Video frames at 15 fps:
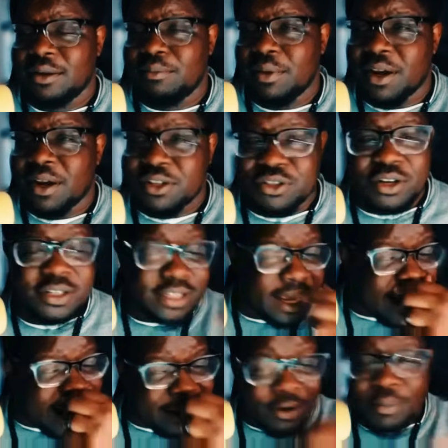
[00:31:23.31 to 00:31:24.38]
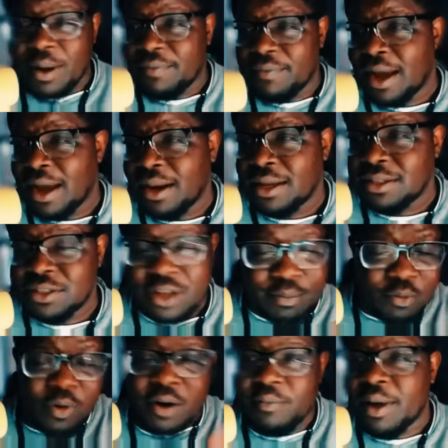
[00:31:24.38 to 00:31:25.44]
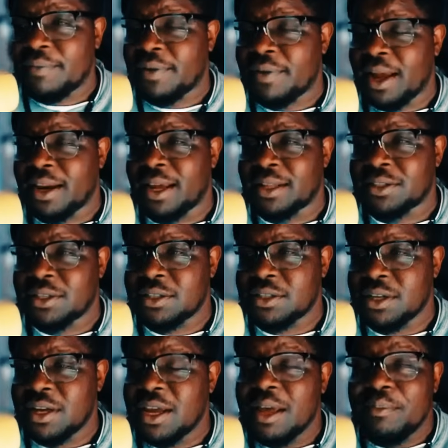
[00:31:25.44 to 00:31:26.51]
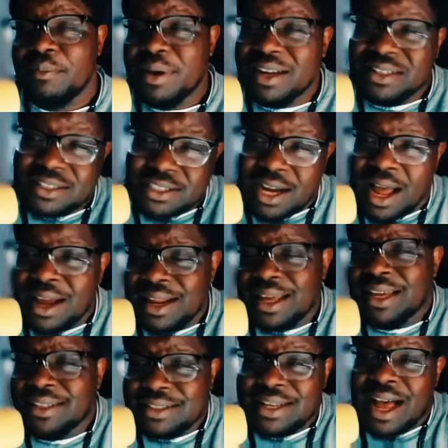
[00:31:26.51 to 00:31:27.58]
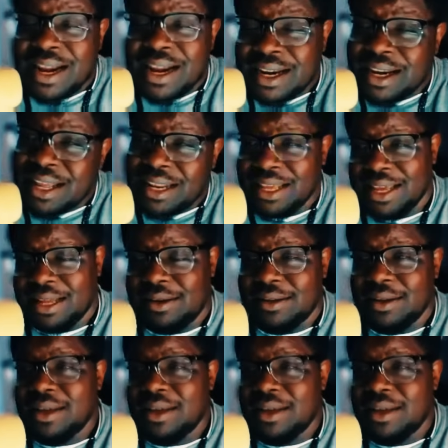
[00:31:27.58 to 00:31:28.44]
Because you're going to say, I know my finances. I'm aware of my finances. Because John is not an idiot.